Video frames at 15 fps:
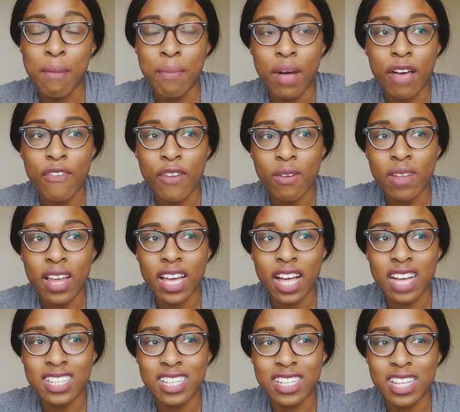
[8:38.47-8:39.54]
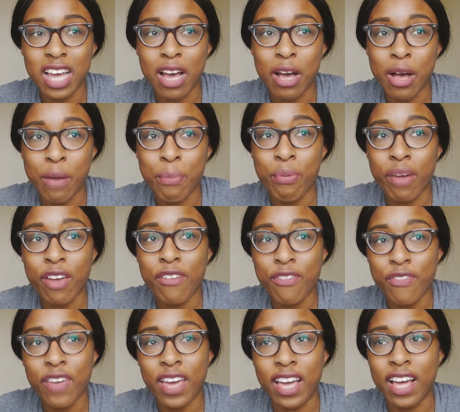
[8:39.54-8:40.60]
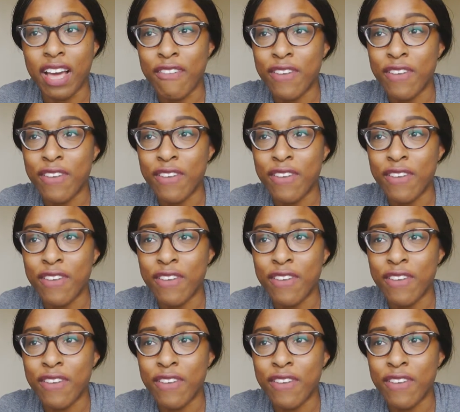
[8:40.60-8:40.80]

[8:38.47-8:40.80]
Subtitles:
But I felt like I did a brave thing.